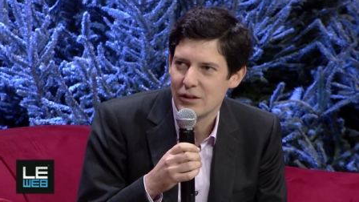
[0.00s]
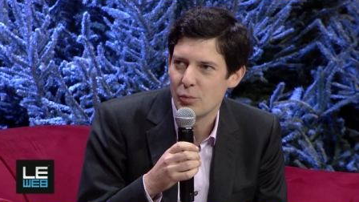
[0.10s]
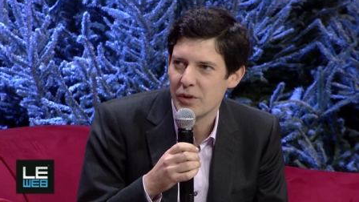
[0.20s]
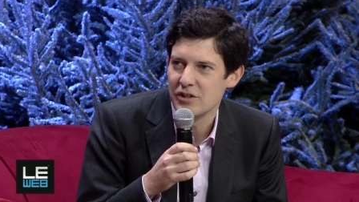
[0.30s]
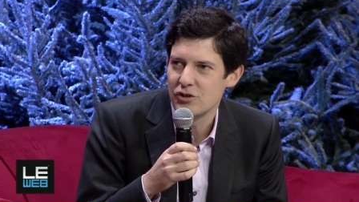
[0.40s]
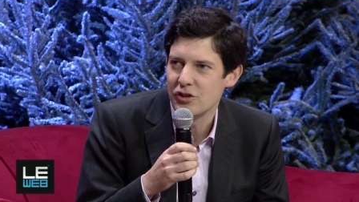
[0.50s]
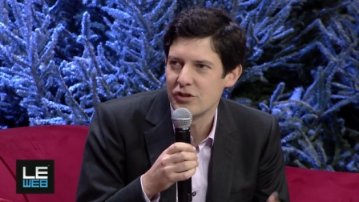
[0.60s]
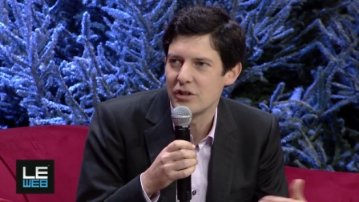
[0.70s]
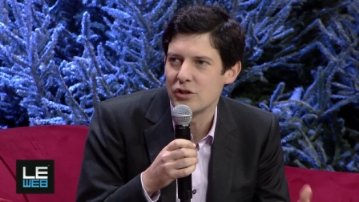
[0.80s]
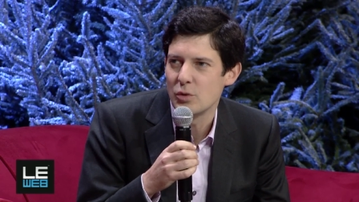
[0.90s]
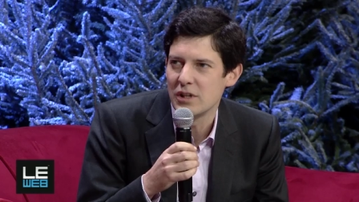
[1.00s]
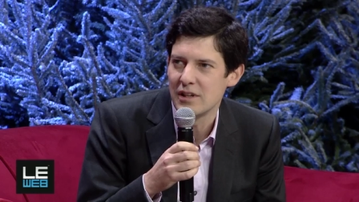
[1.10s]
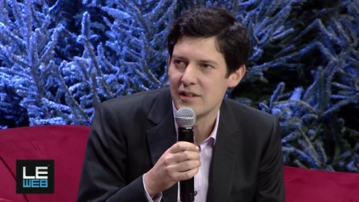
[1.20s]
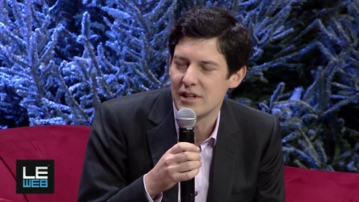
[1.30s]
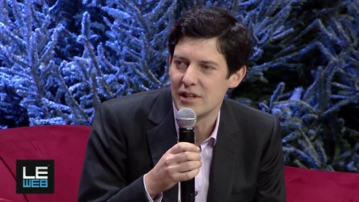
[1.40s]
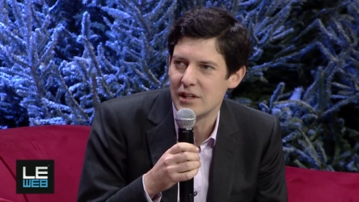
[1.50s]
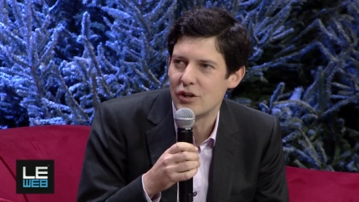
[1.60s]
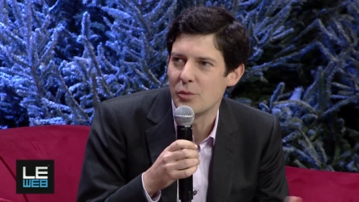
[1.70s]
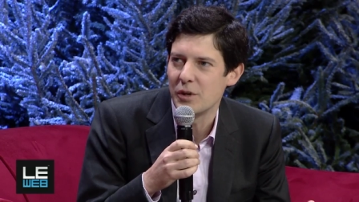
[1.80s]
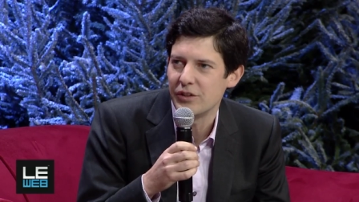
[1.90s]
companies just entering in the
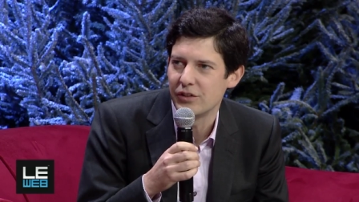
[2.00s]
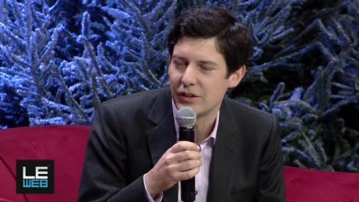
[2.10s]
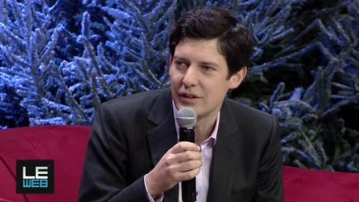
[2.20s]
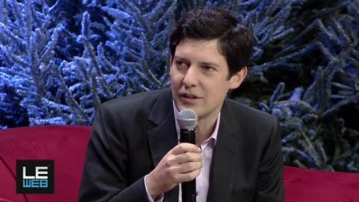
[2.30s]
e-commerce,